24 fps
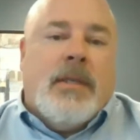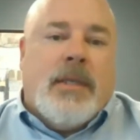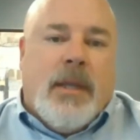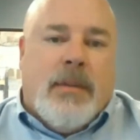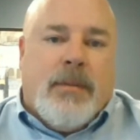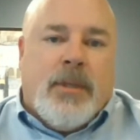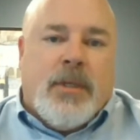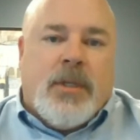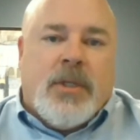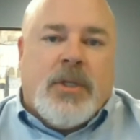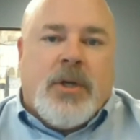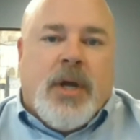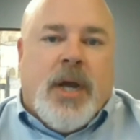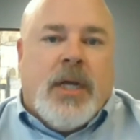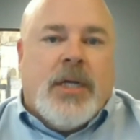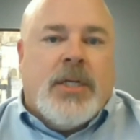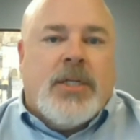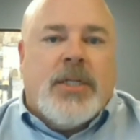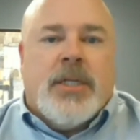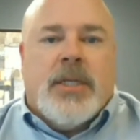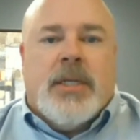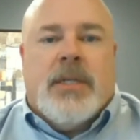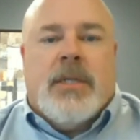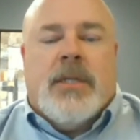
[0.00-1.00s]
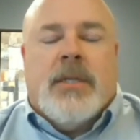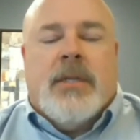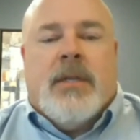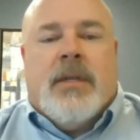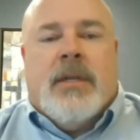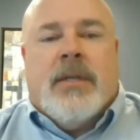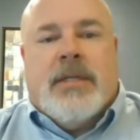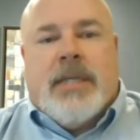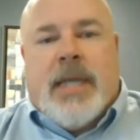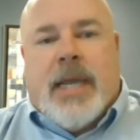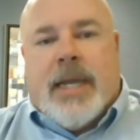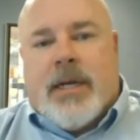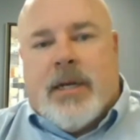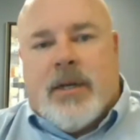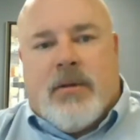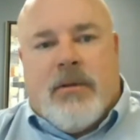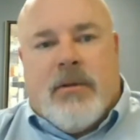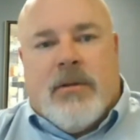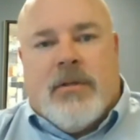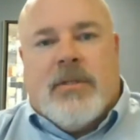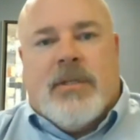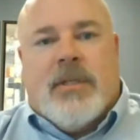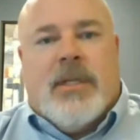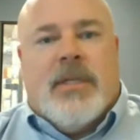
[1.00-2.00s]
demonstration,
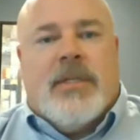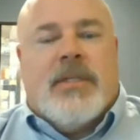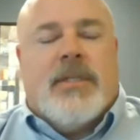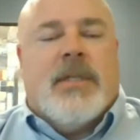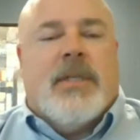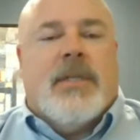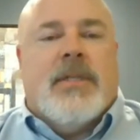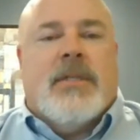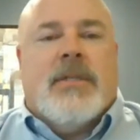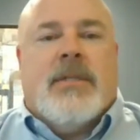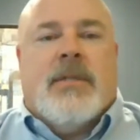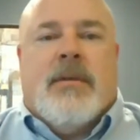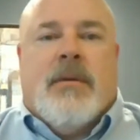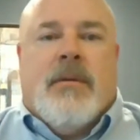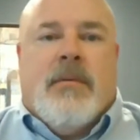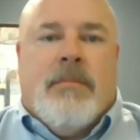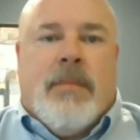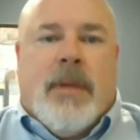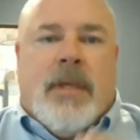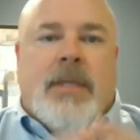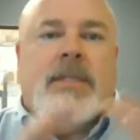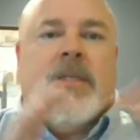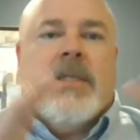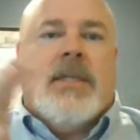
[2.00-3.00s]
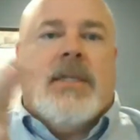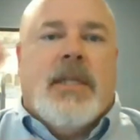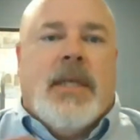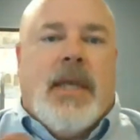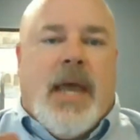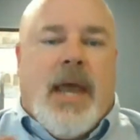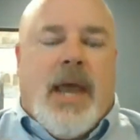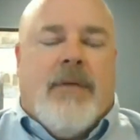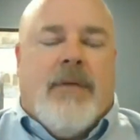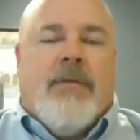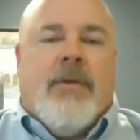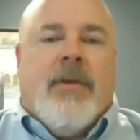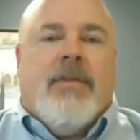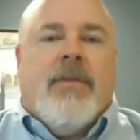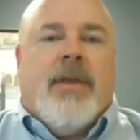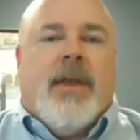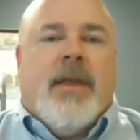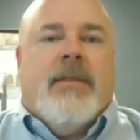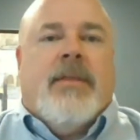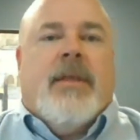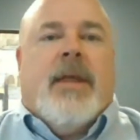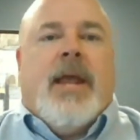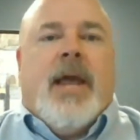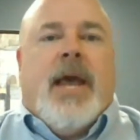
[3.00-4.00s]
technical assistance, basically
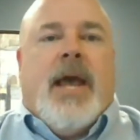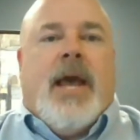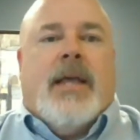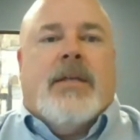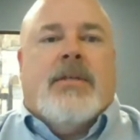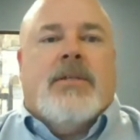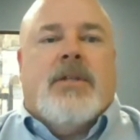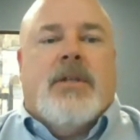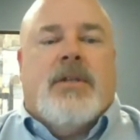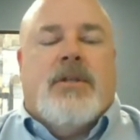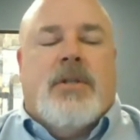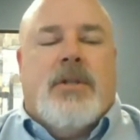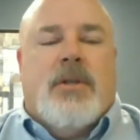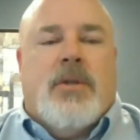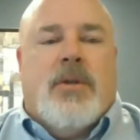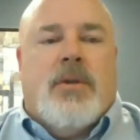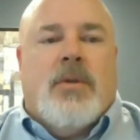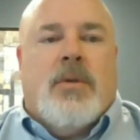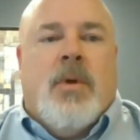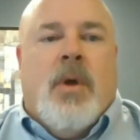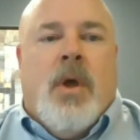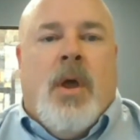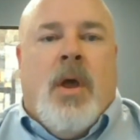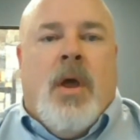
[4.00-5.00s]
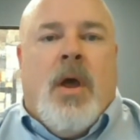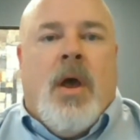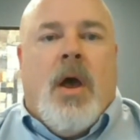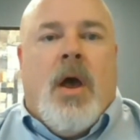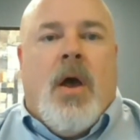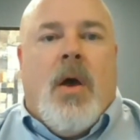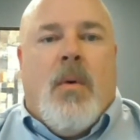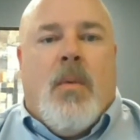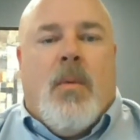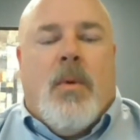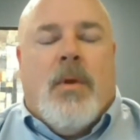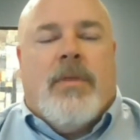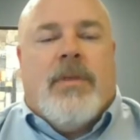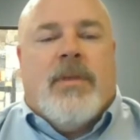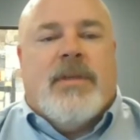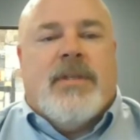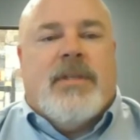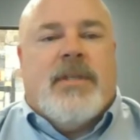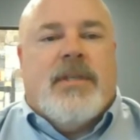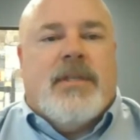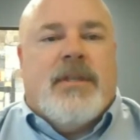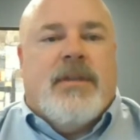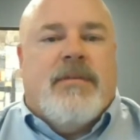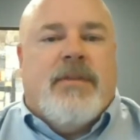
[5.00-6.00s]
everything that has to do with
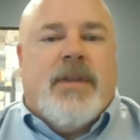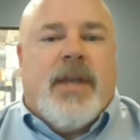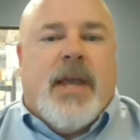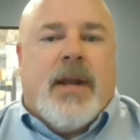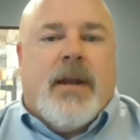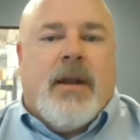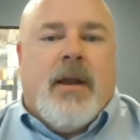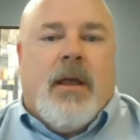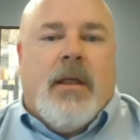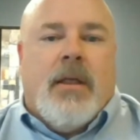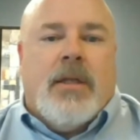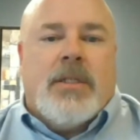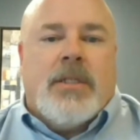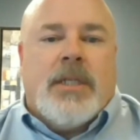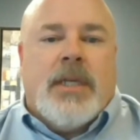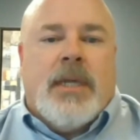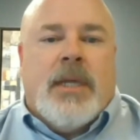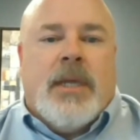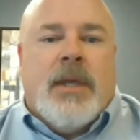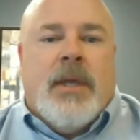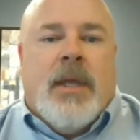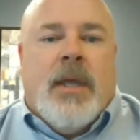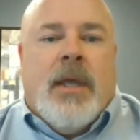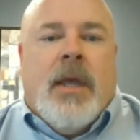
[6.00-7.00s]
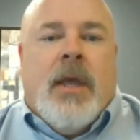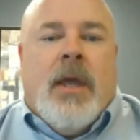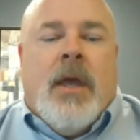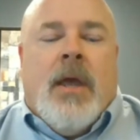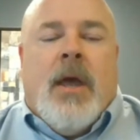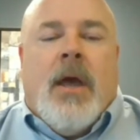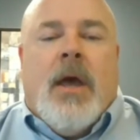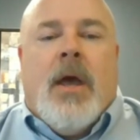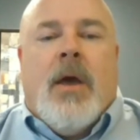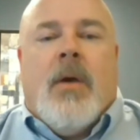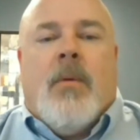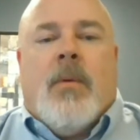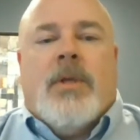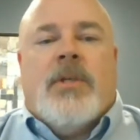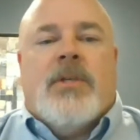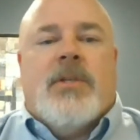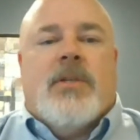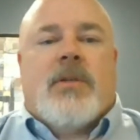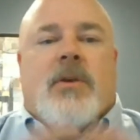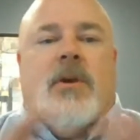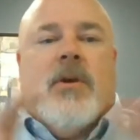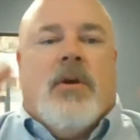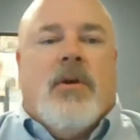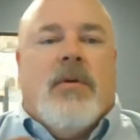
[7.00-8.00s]
assistive technology. We
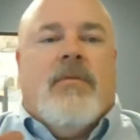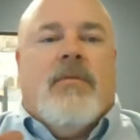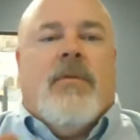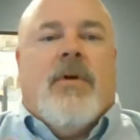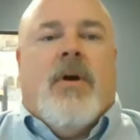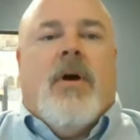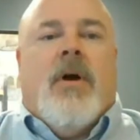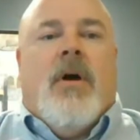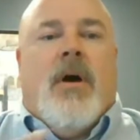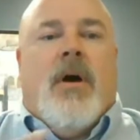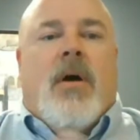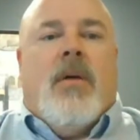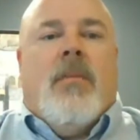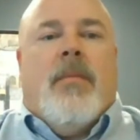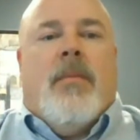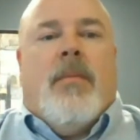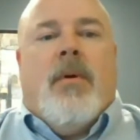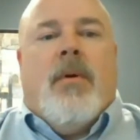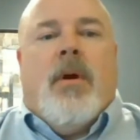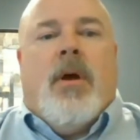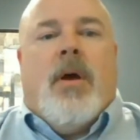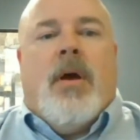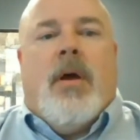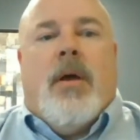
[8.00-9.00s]
serve all